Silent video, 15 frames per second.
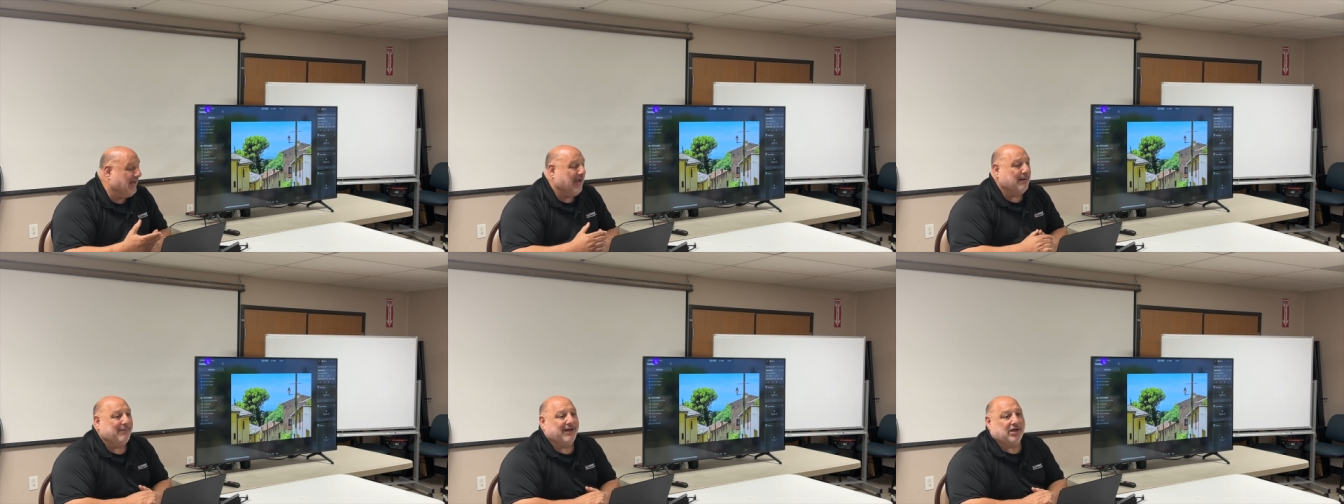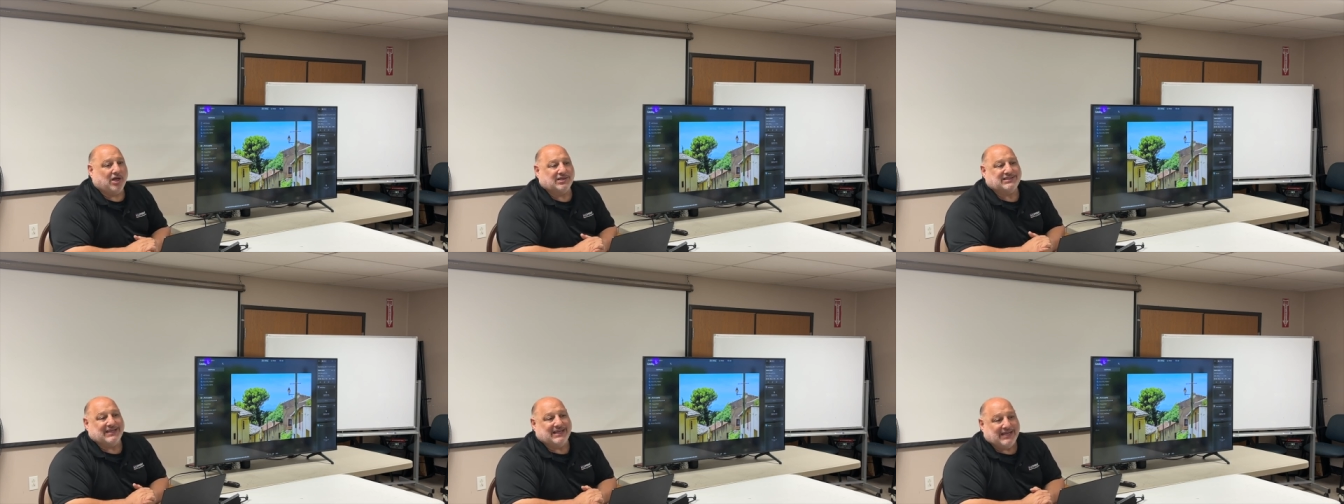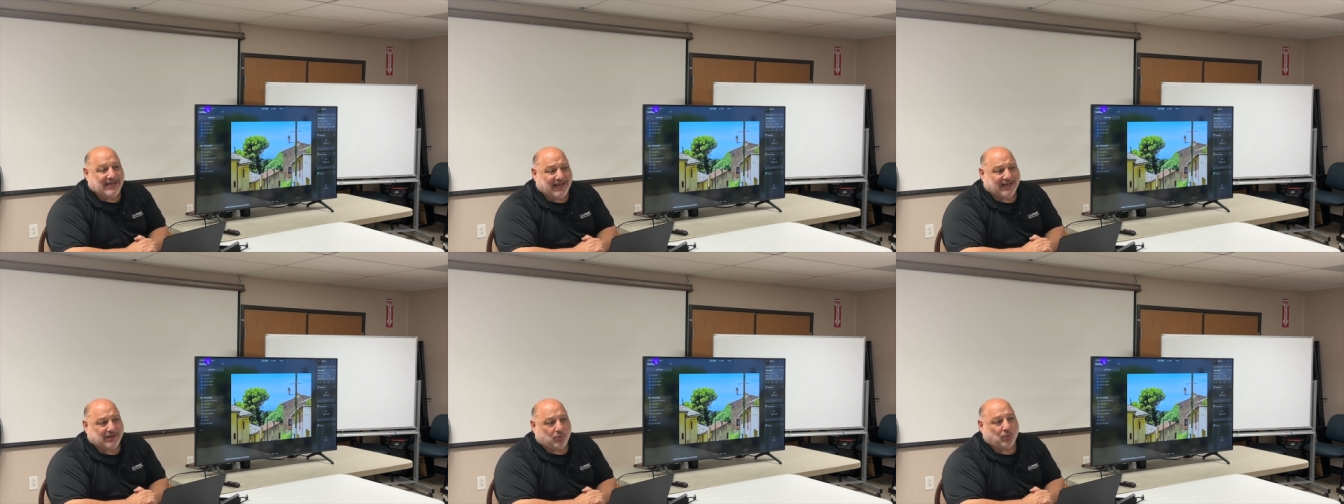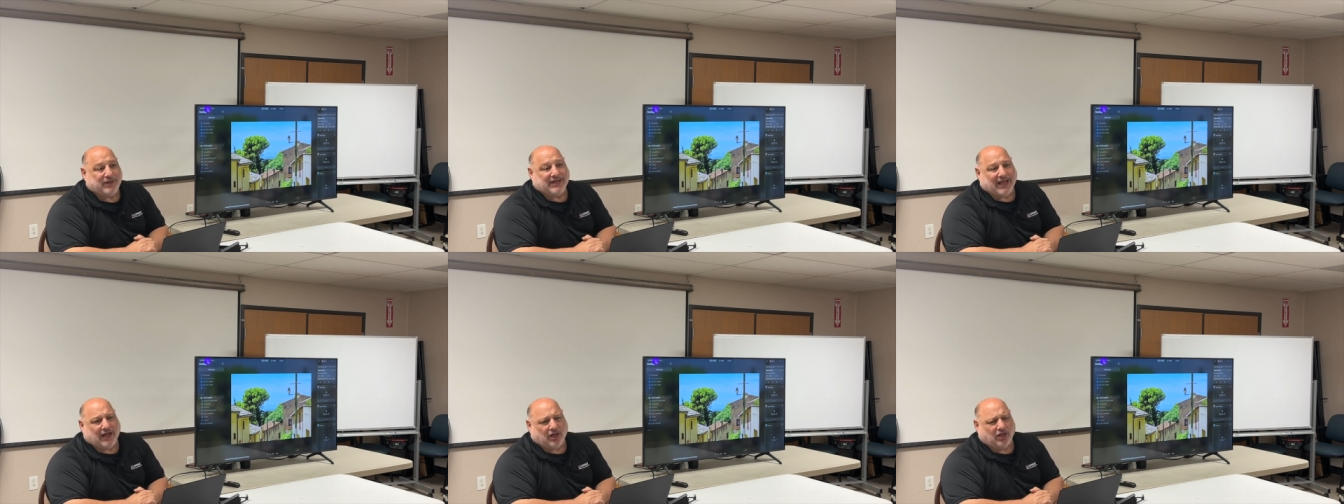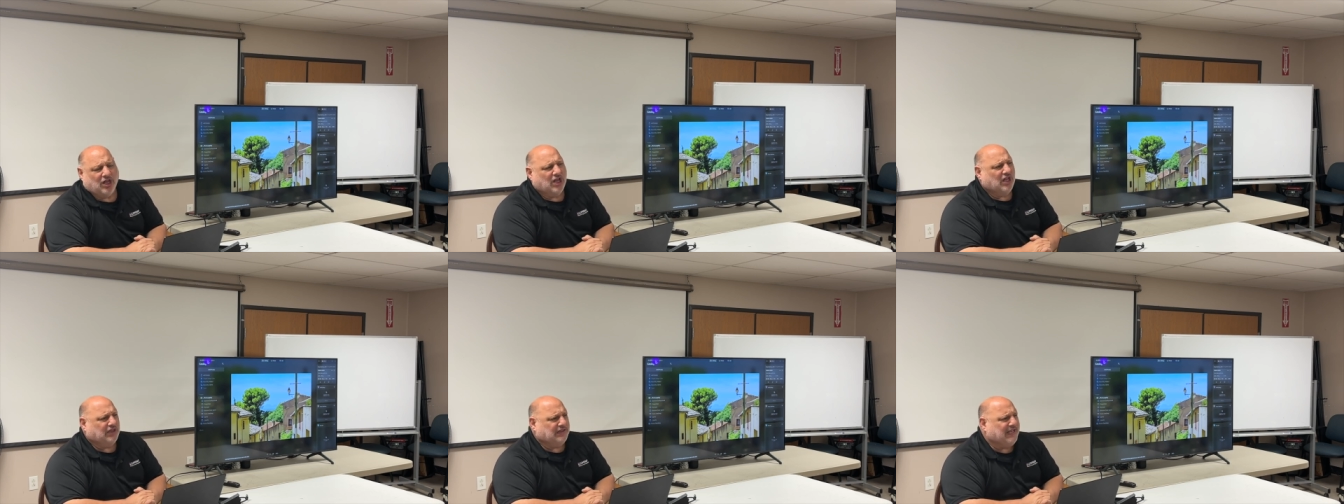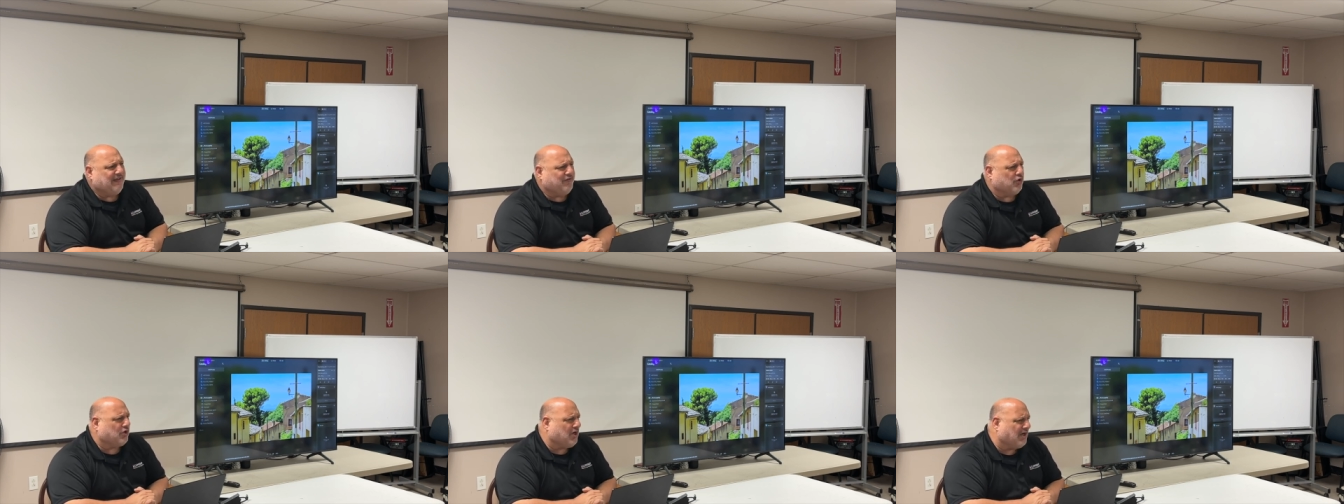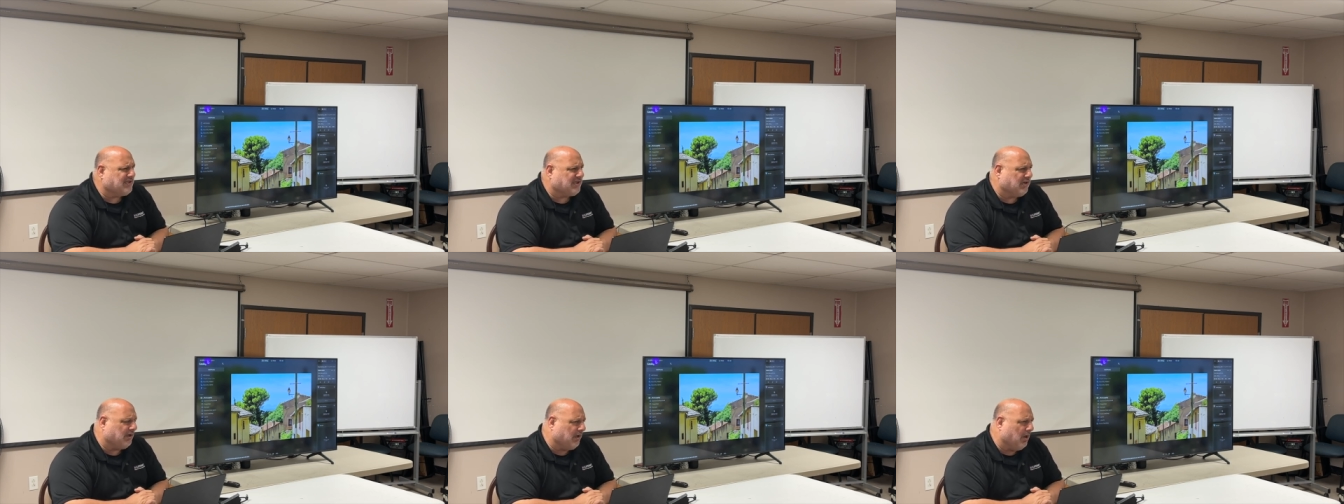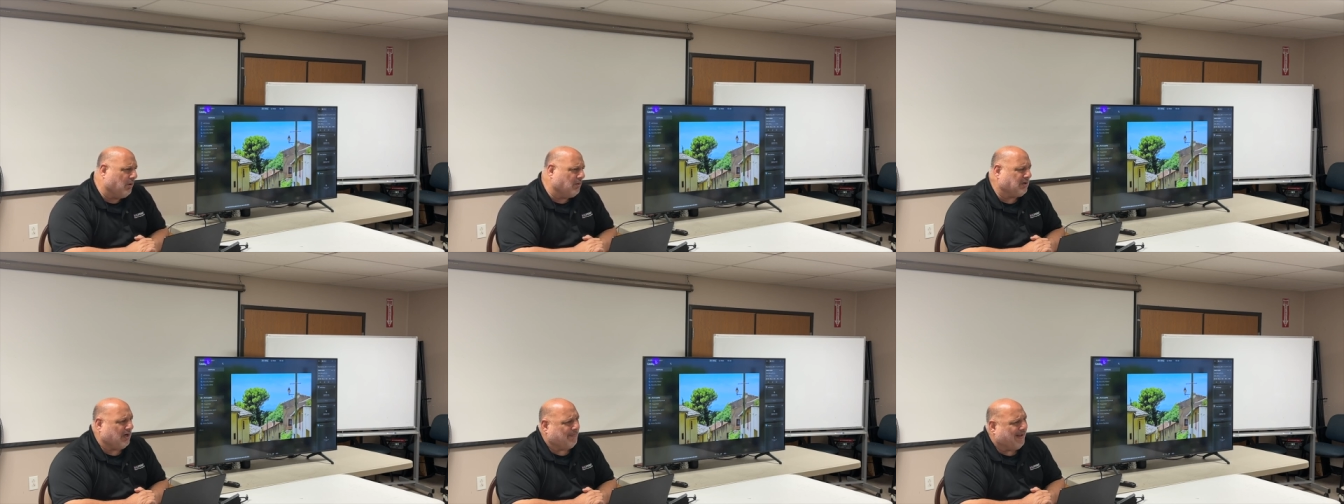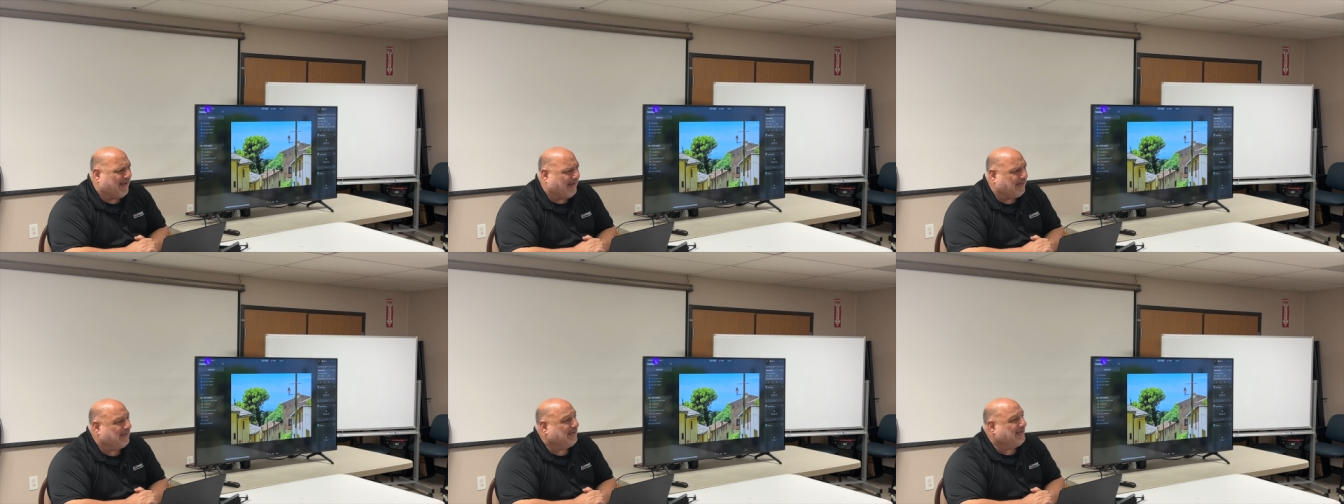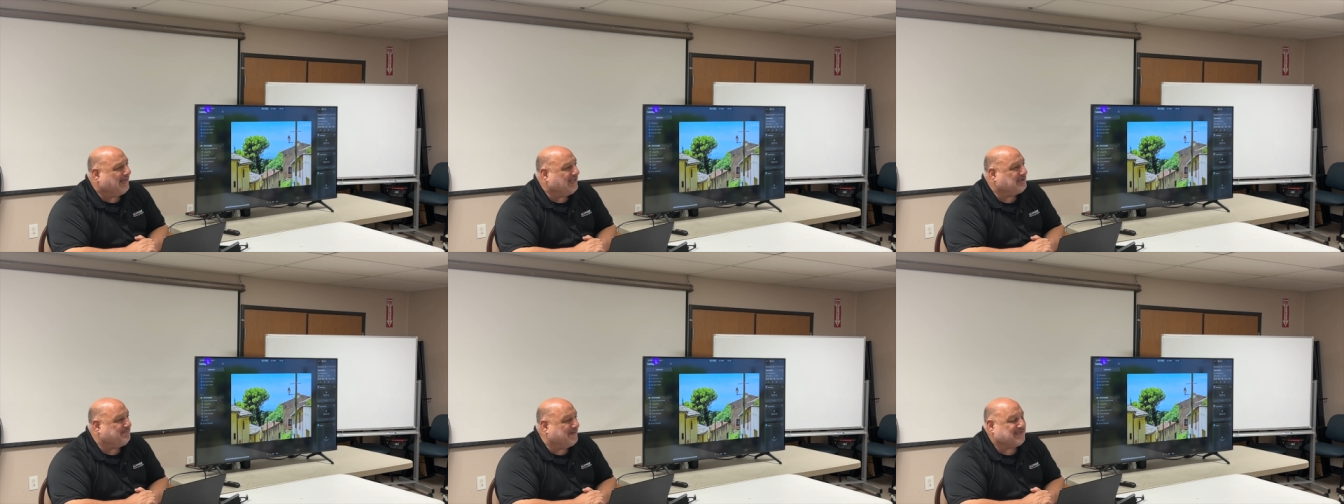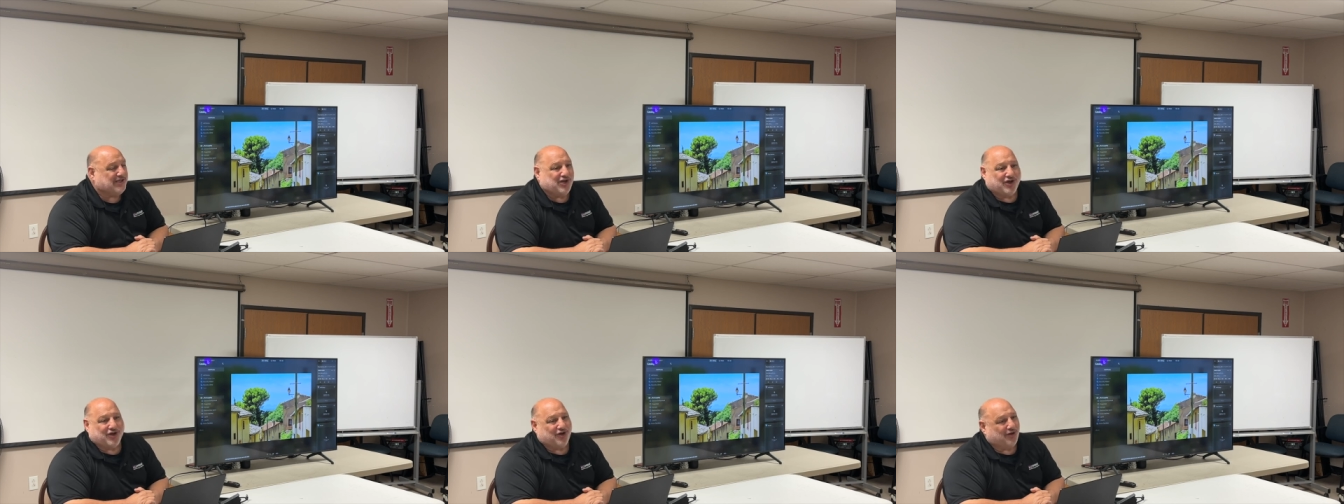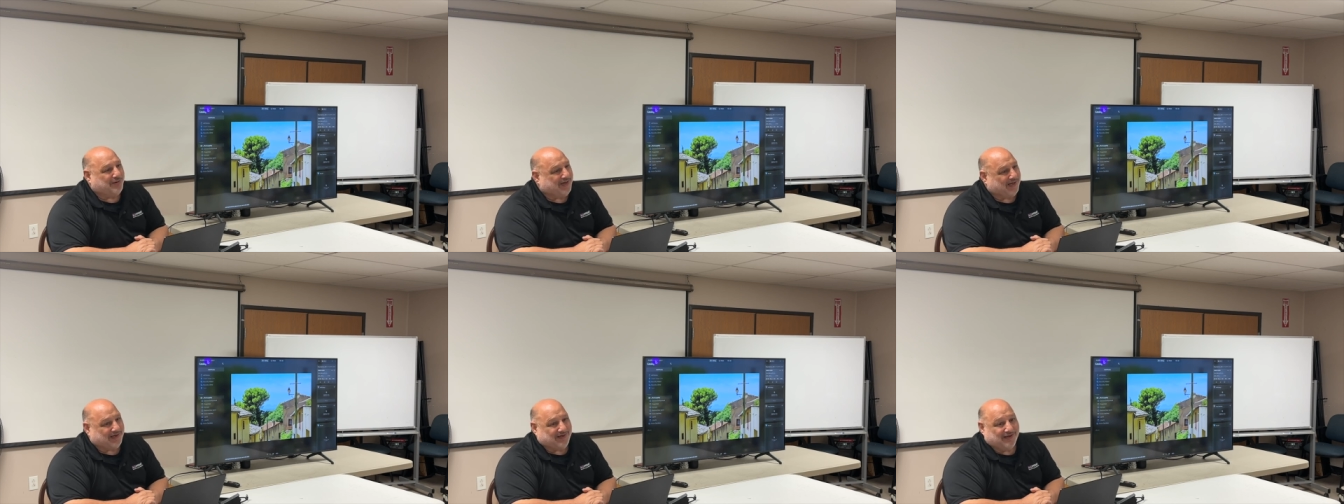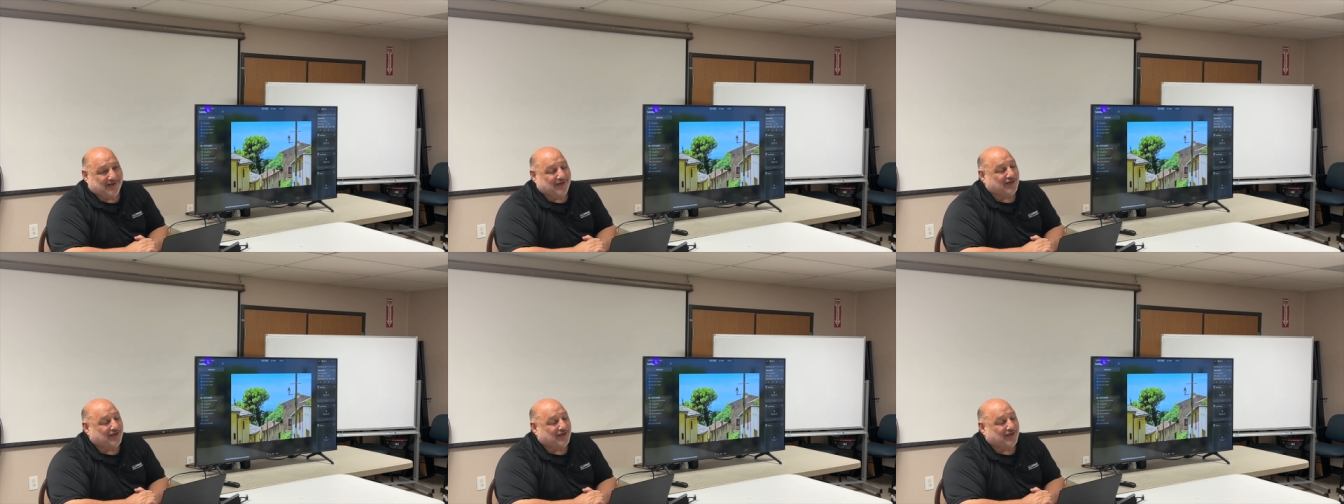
And my cousin Nick would yell, Leave your cousin alone, come on, he's busy. No, no, no, Nick.